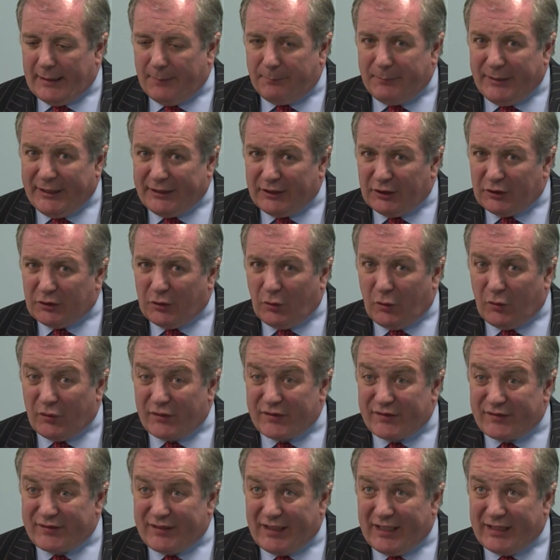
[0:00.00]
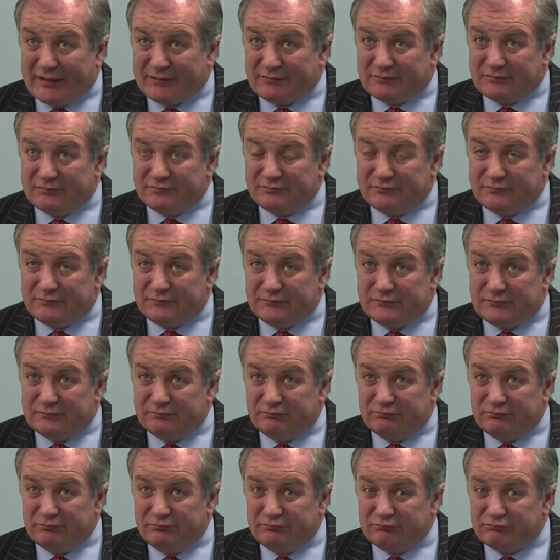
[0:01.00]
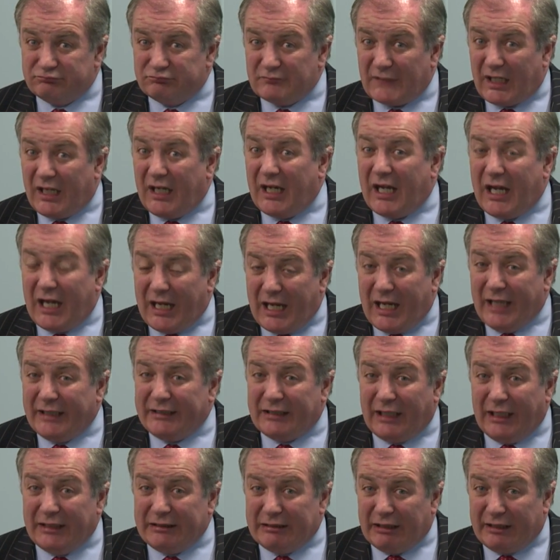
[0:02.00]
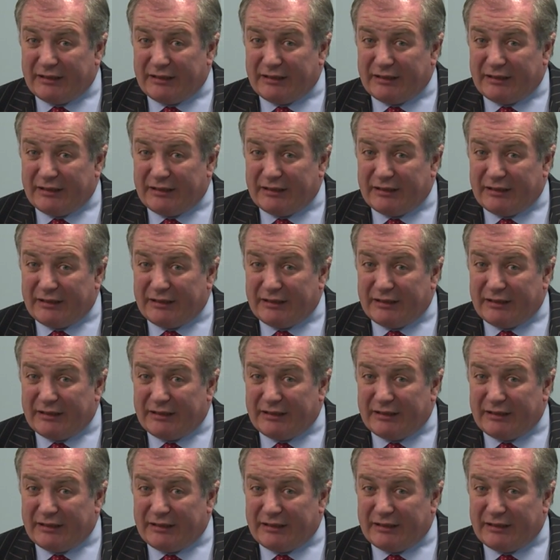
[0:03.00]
Pick a course that I'd